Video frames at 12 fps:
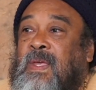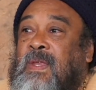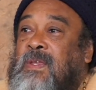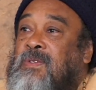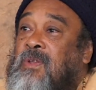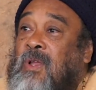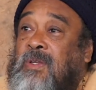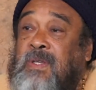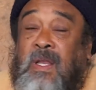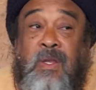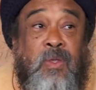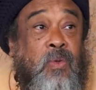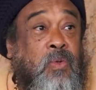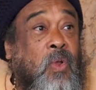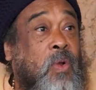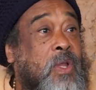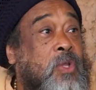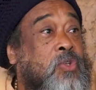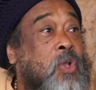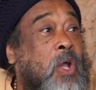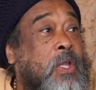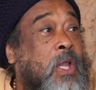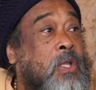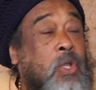It is not telling you, don't
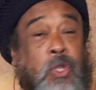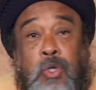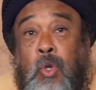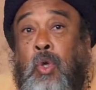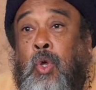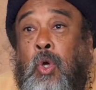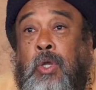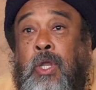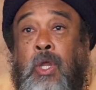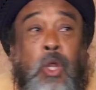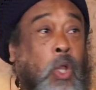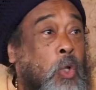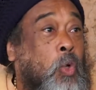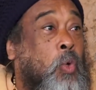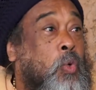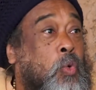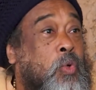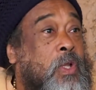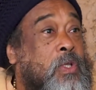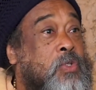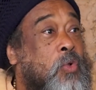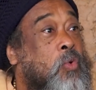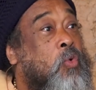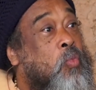enjoy that, don't go there, don't do this.
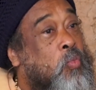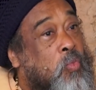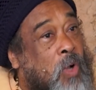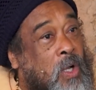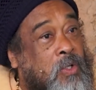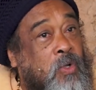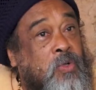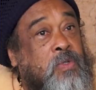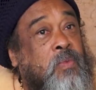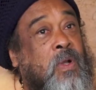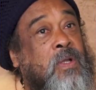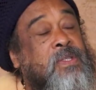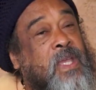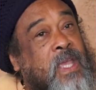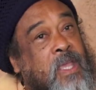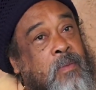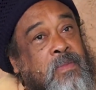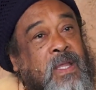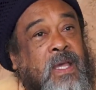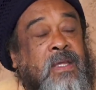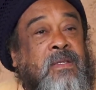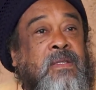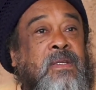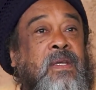To whom are those words aimed
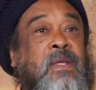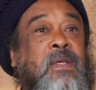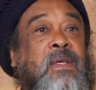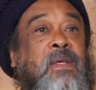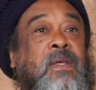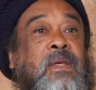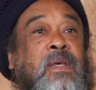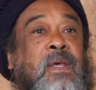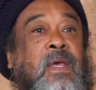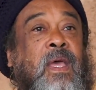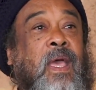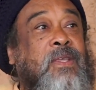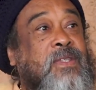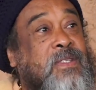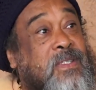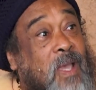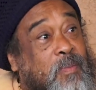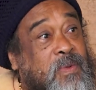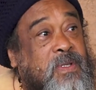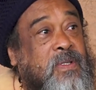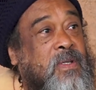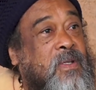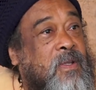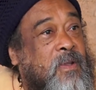at? Except